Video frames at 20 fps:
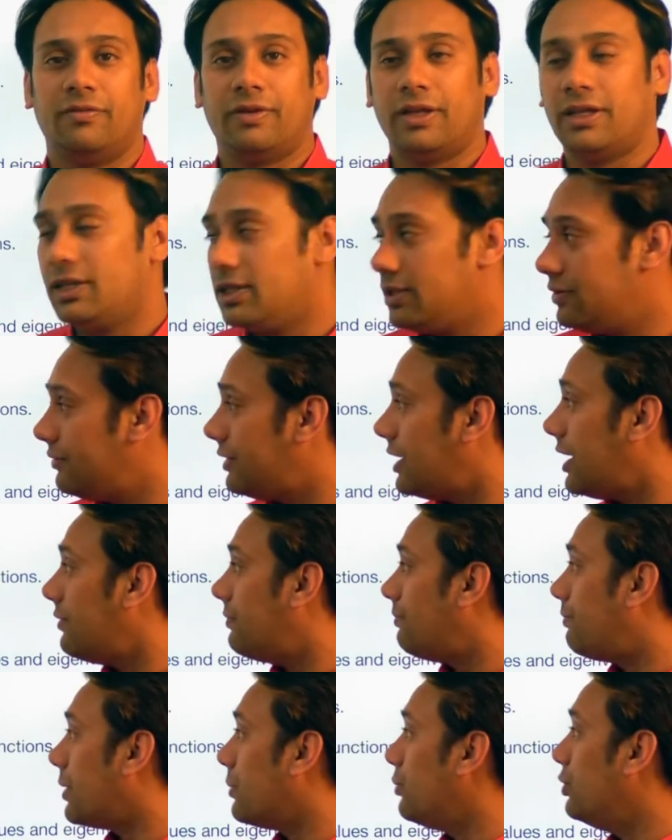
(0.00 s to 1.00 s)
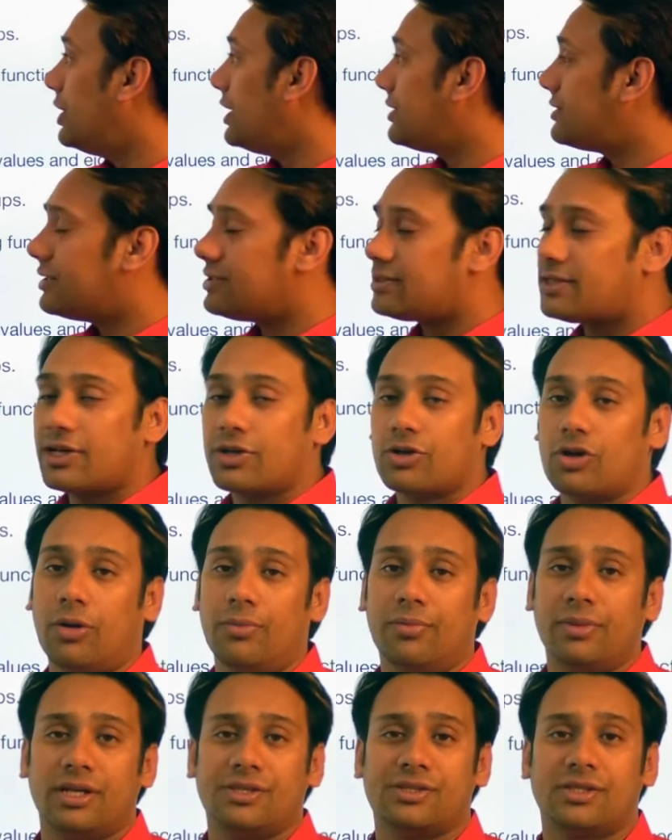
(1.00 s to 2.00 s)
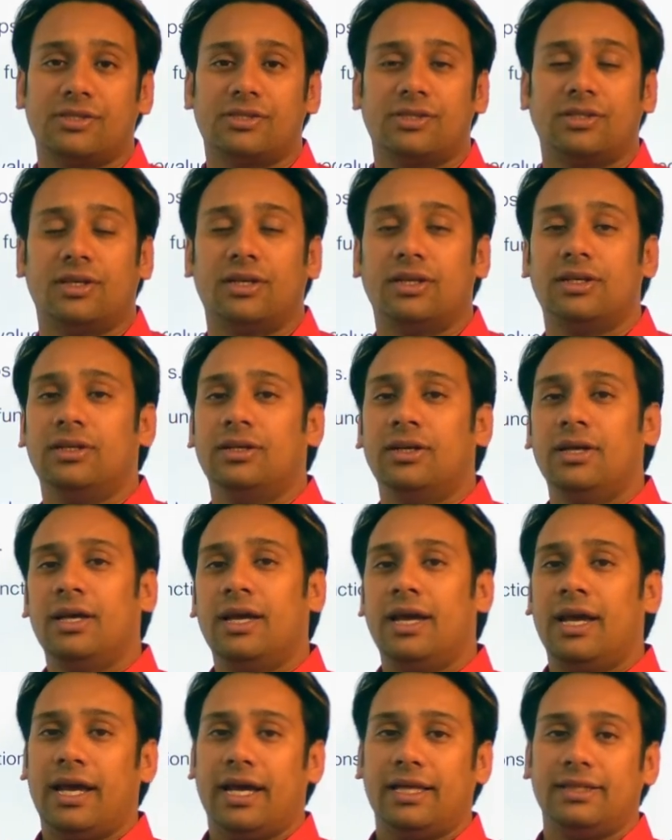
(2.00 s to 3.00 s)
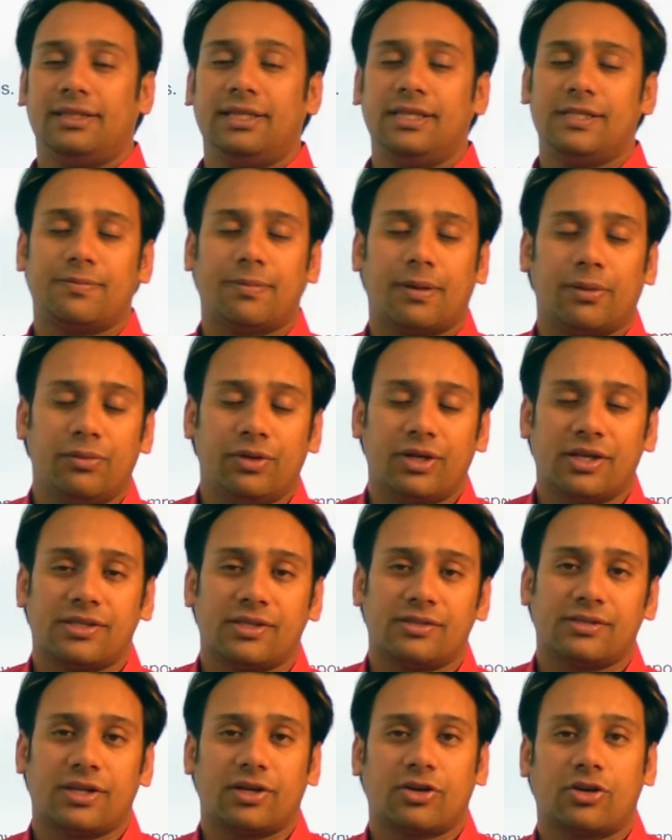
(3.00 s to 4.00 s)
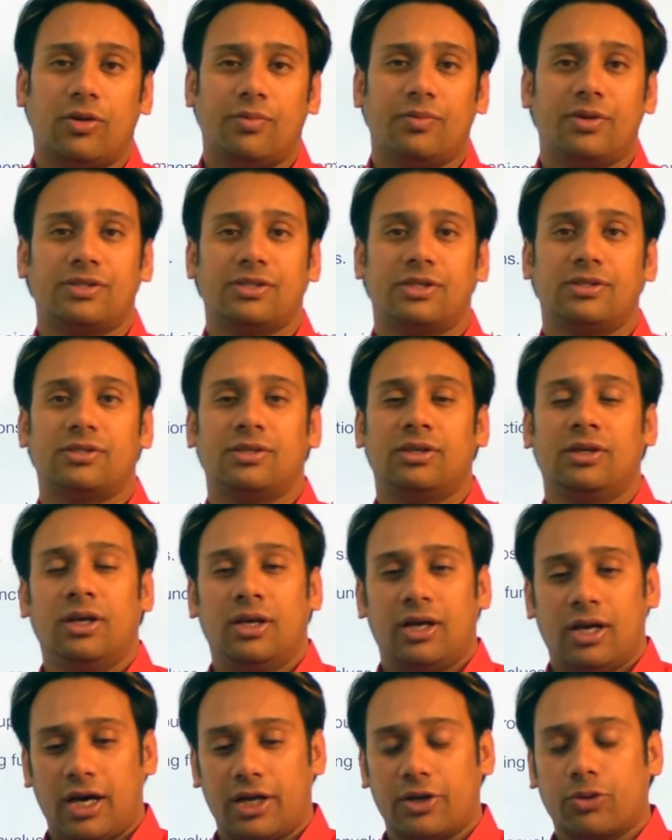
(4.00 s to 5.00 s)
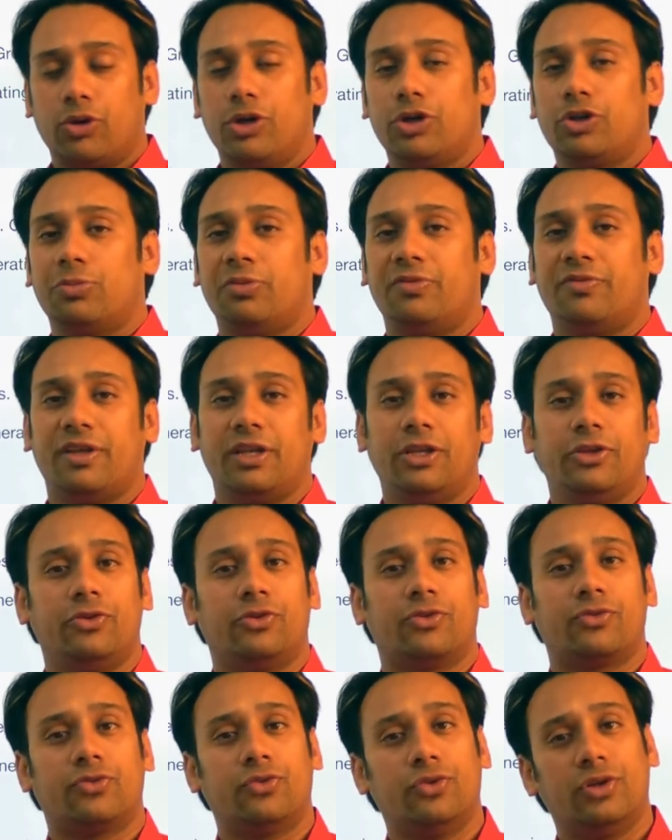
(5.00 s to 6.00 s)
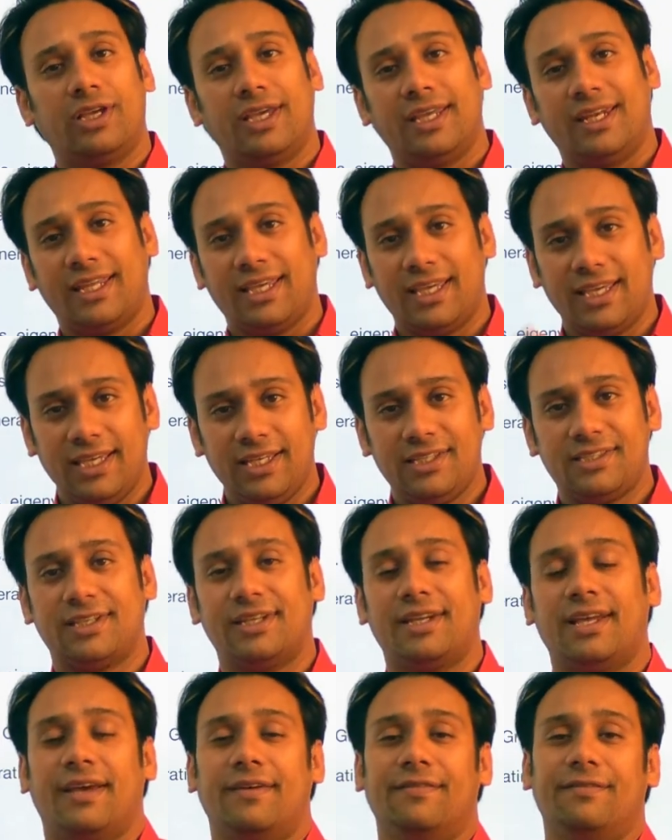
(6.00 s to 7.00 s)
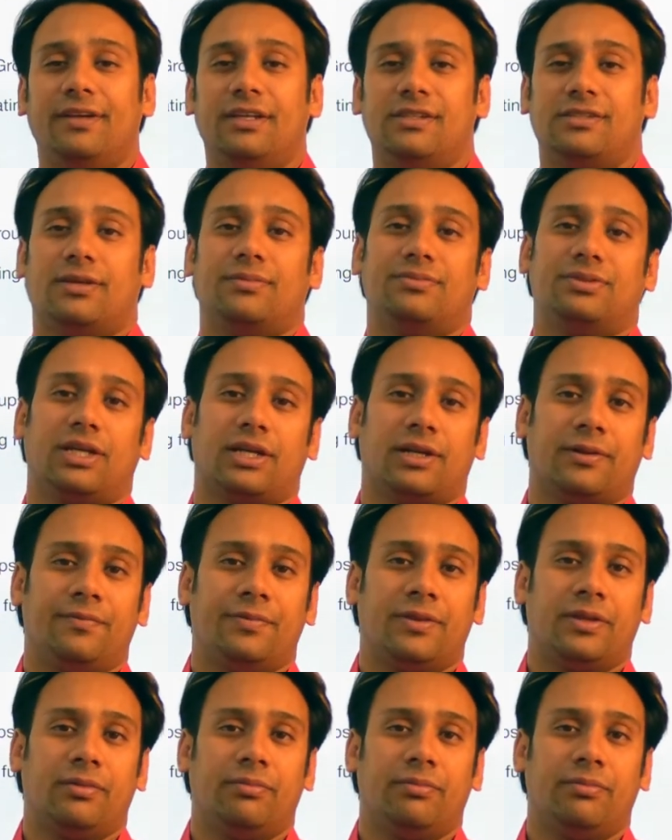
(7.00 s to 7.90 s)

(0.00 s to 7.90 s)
when we have permutations and combinations here and these permutations and combinations are going to be very useful in each and every subject